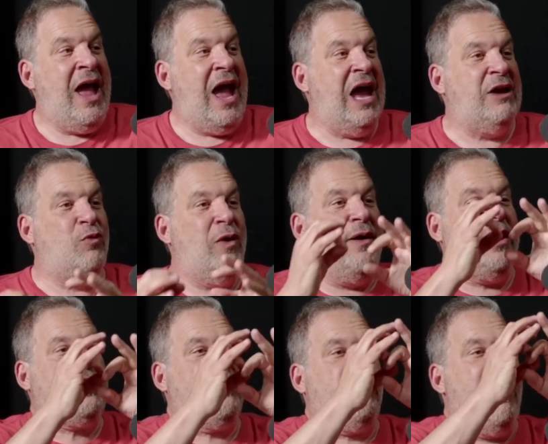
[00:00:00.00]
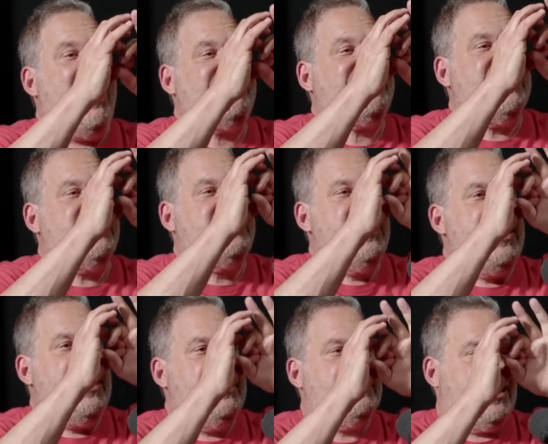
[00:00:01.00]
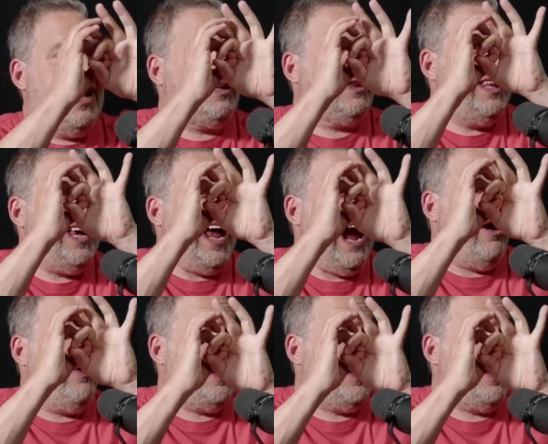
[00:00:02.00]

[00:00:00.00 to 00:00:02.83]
And where it crosses is like the area,